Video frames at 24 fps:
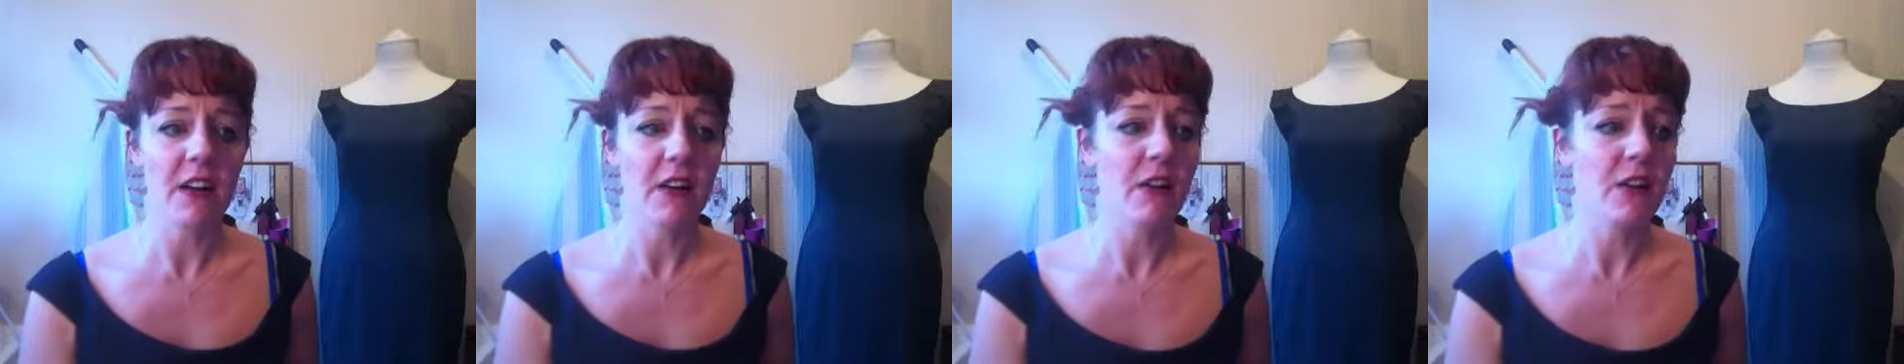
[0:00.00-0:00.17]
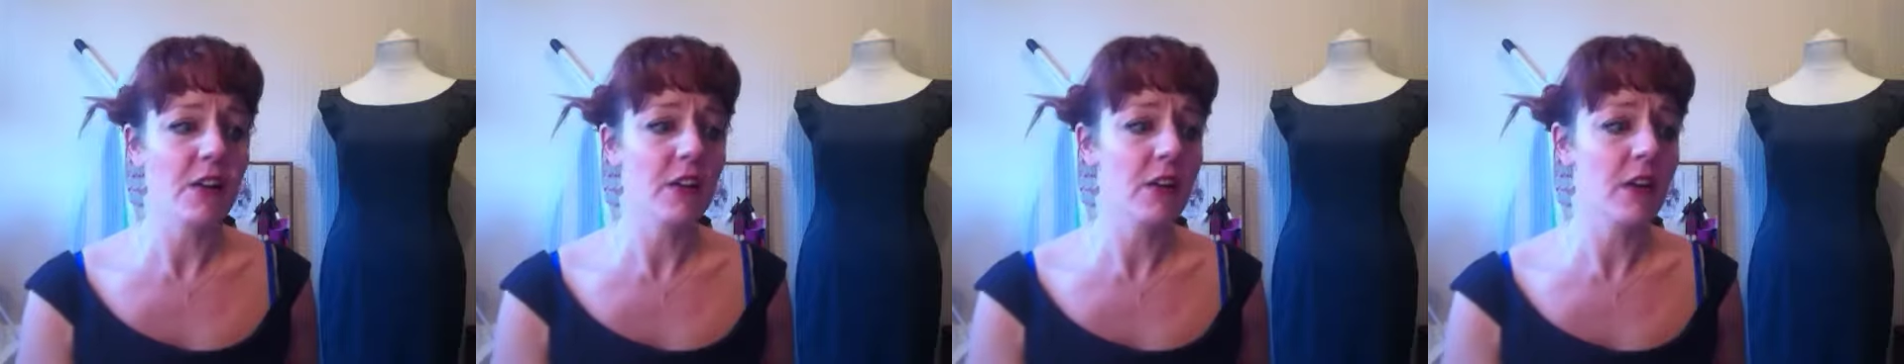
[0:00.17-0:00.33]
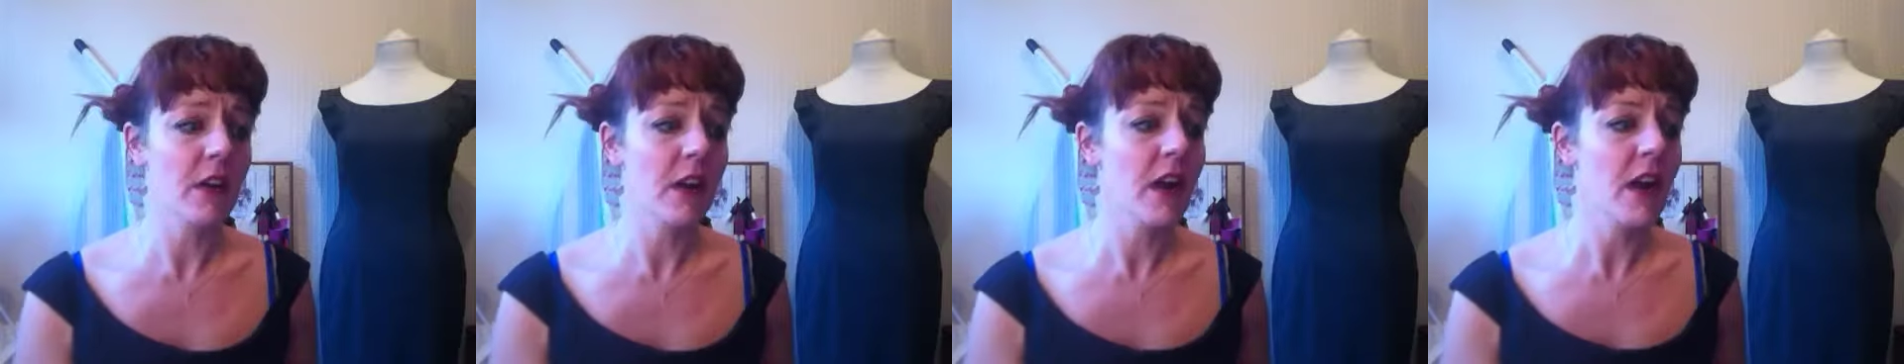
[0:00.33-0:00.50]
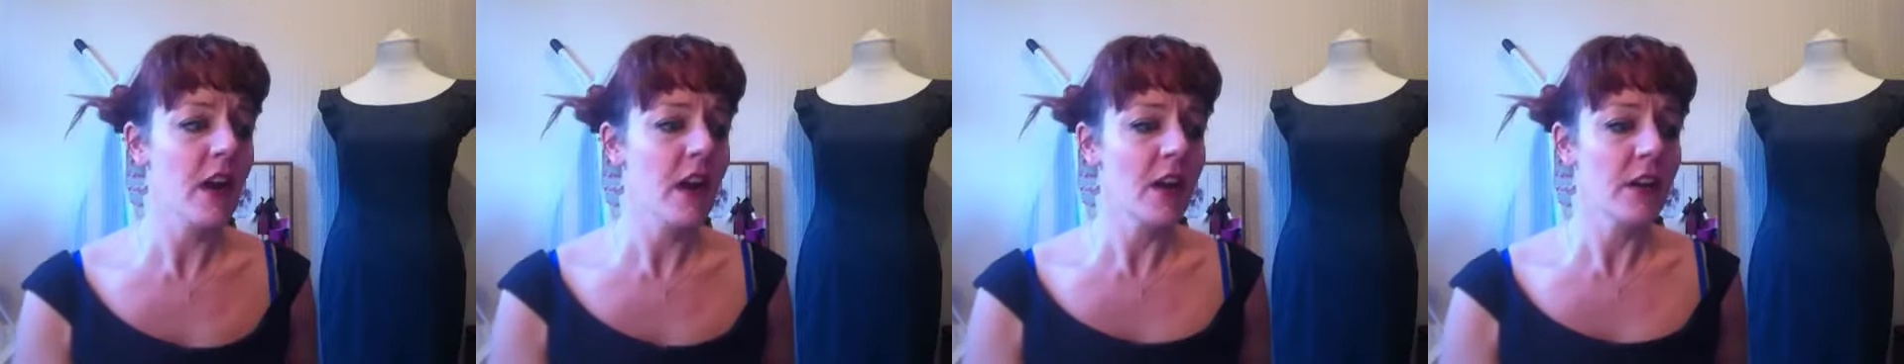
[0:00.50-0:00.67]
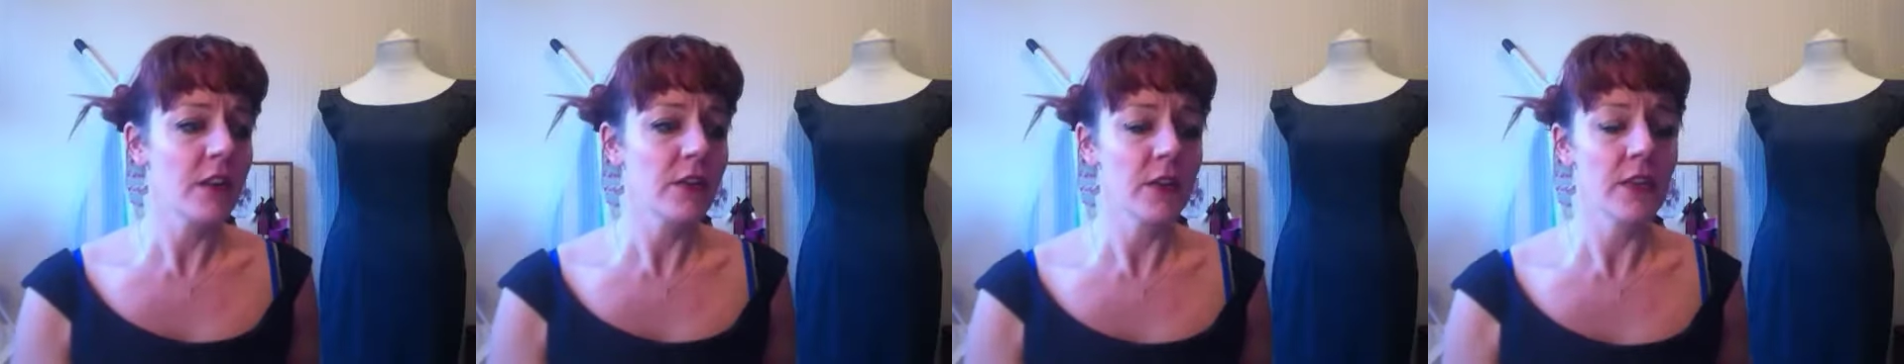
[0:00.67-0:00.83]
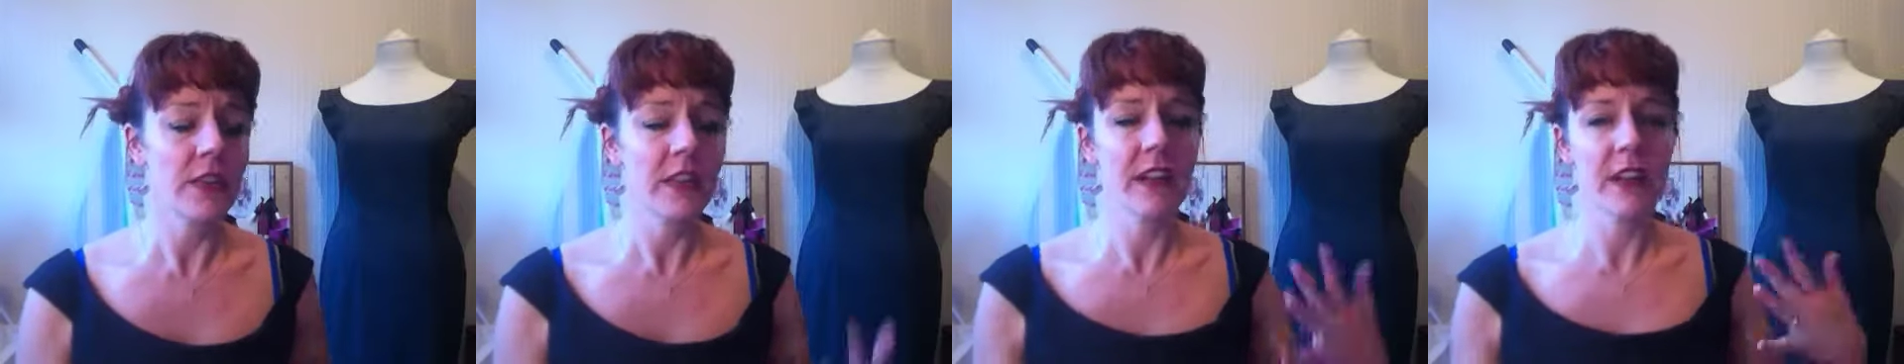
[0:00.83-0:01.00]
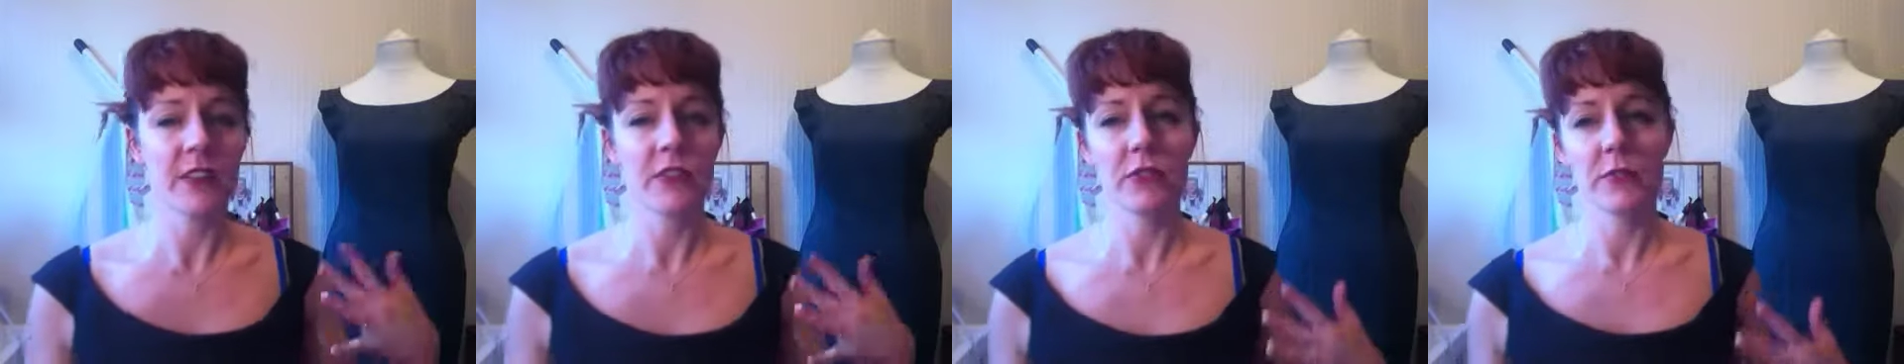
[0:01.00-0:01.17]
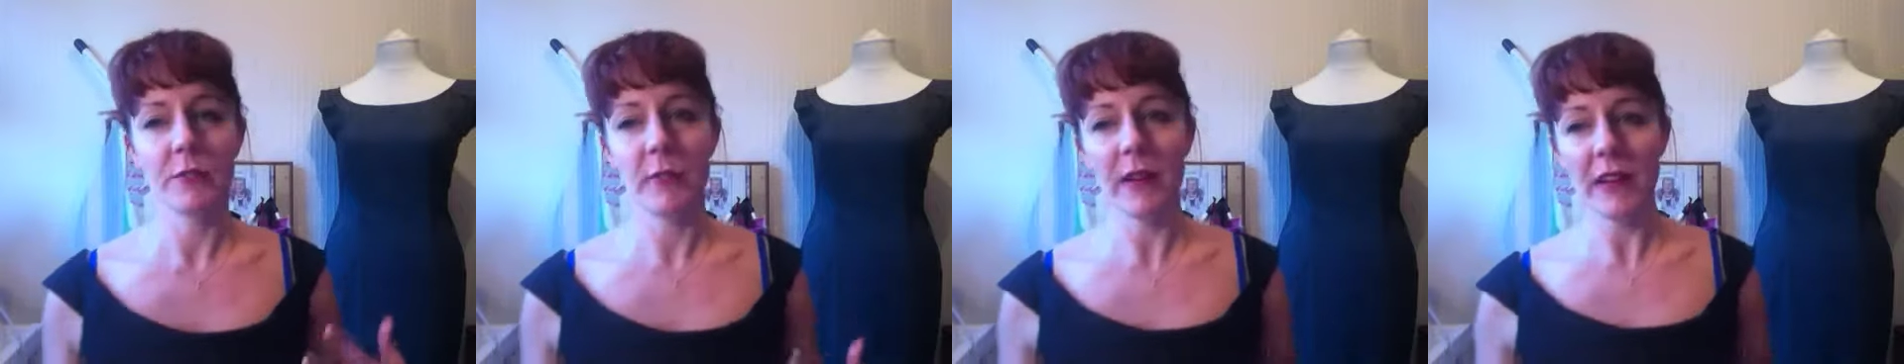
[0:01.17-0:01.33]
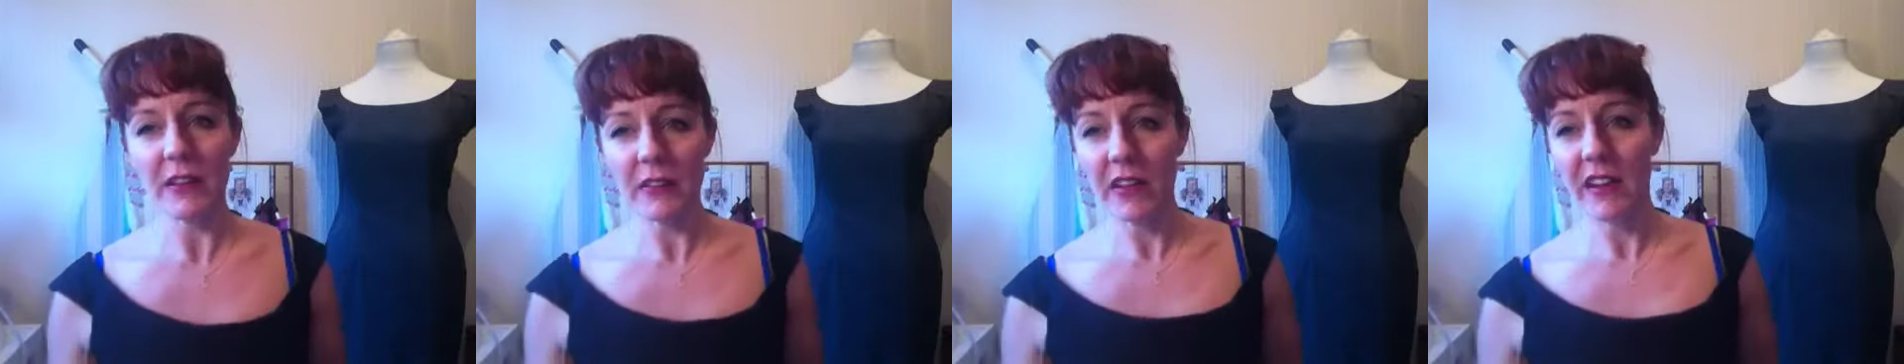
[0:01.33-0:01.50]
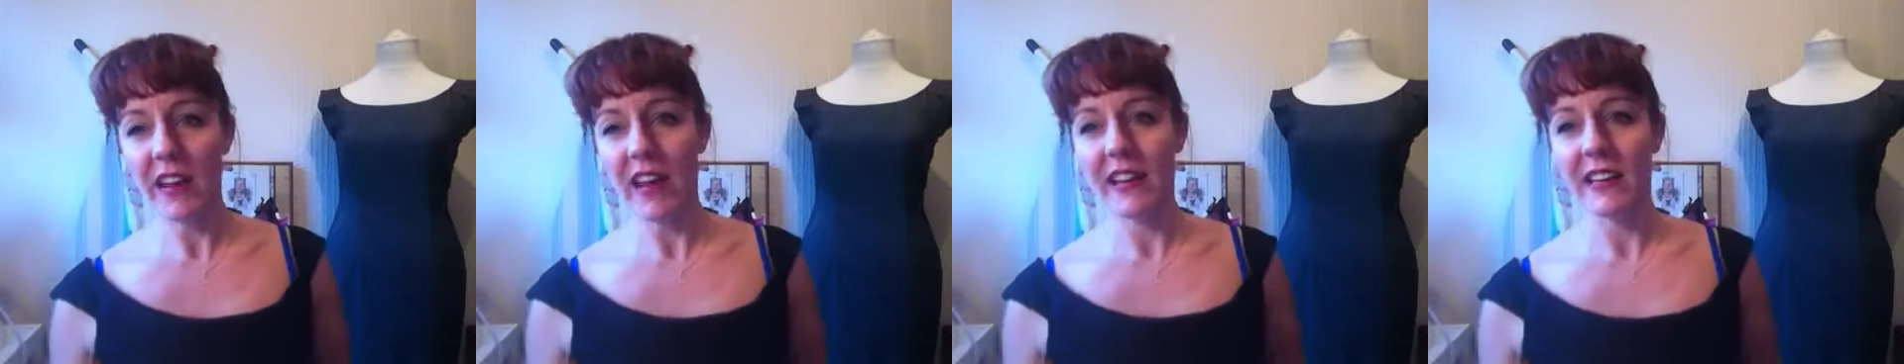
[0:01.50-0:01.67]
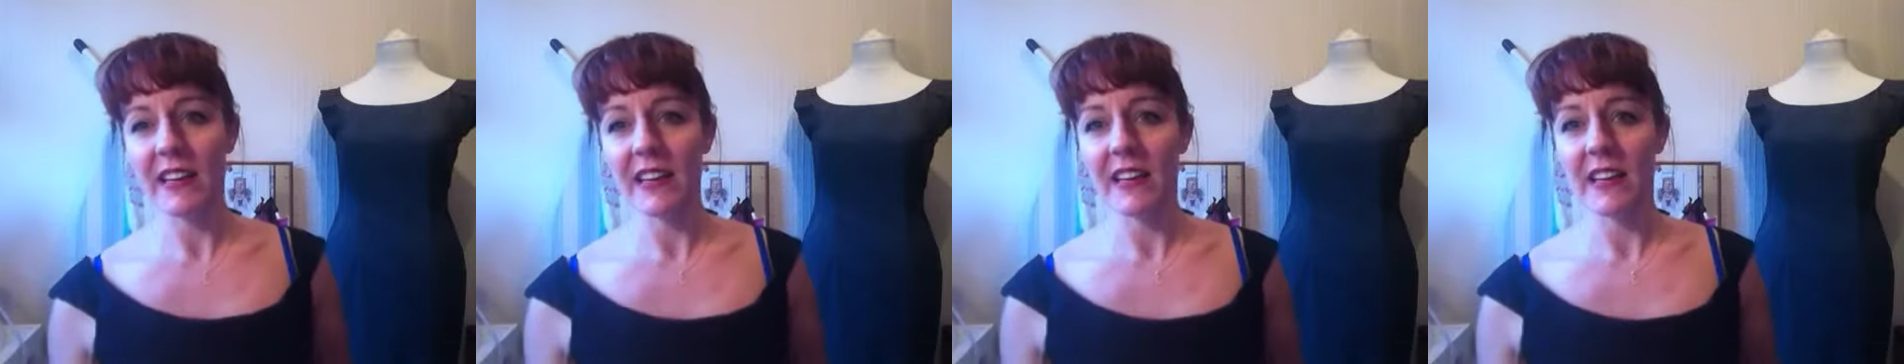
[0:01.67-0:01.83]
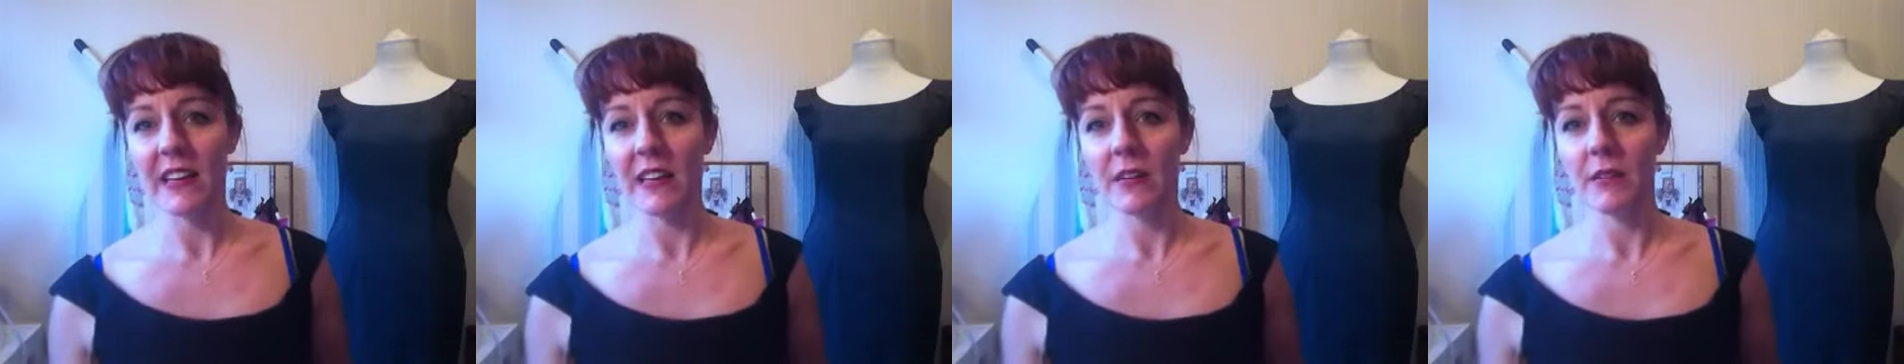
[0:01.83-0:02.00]
or do you think I should make the
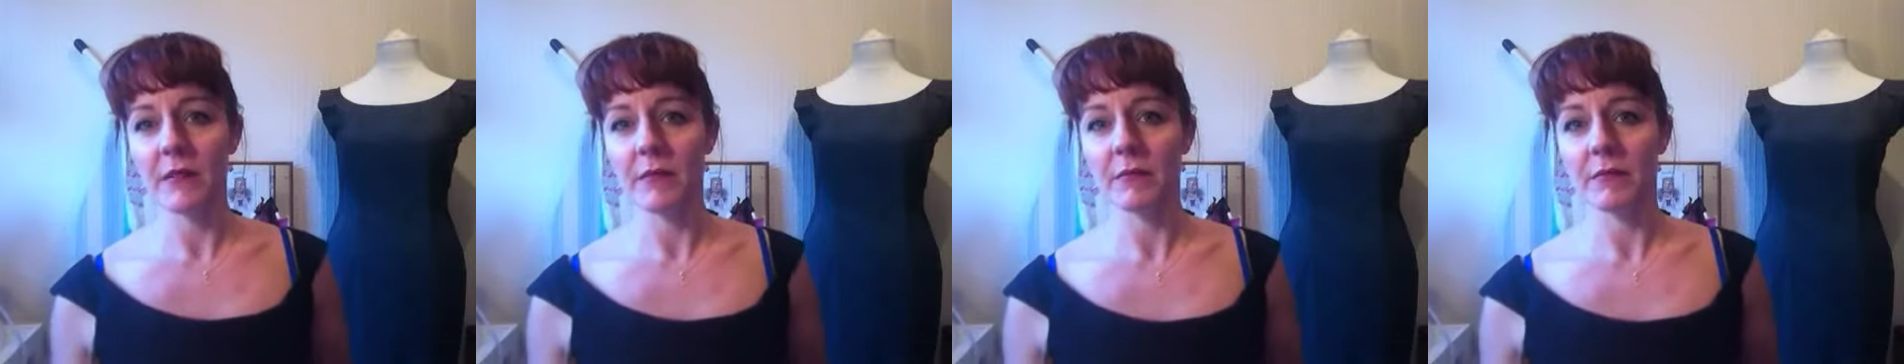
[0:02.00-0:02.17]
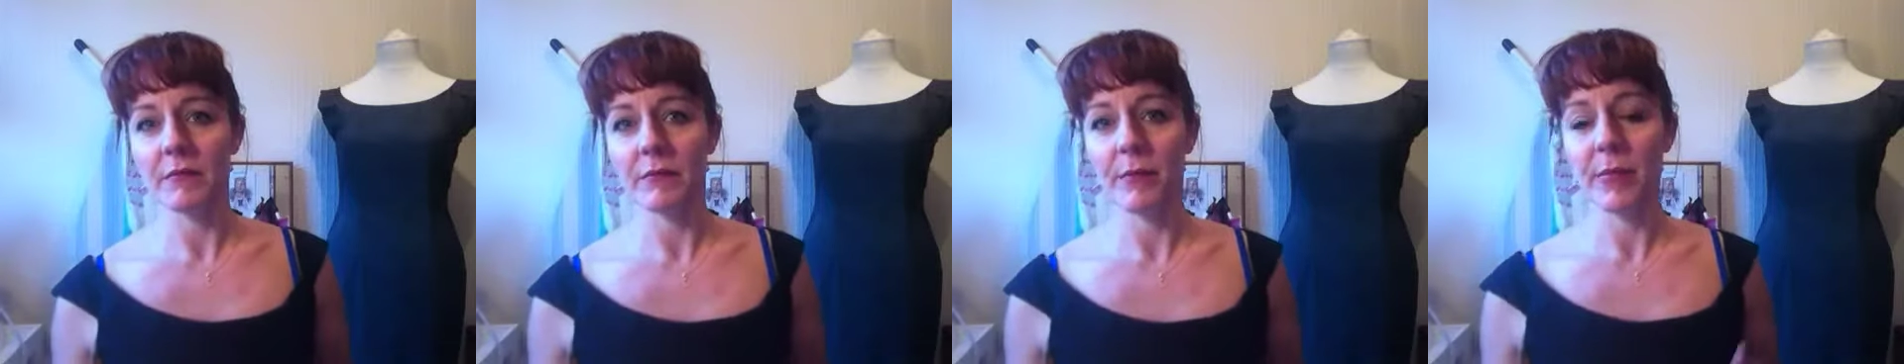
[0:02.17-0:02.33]
lining